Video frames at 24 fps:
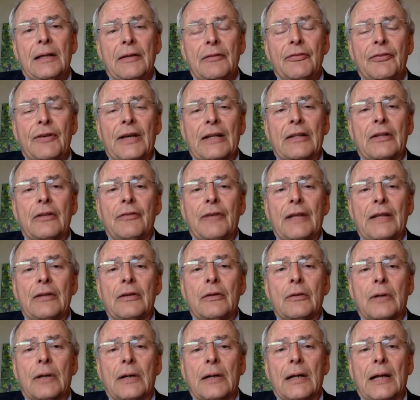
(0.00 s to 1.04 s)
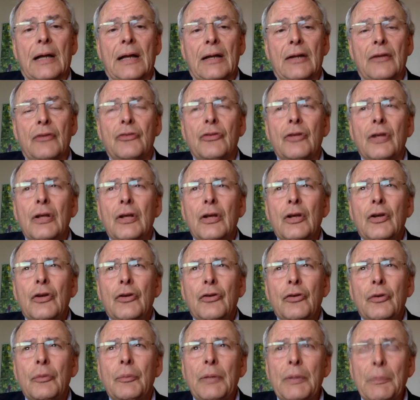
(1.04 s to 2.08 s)
infective endocarditis
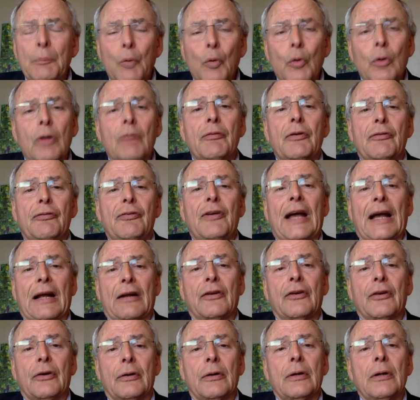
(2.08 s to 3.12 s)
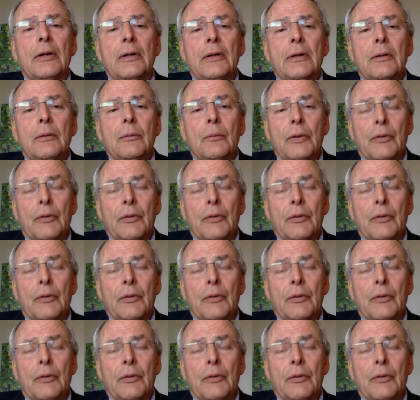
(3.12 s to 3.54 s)
should be more of a factor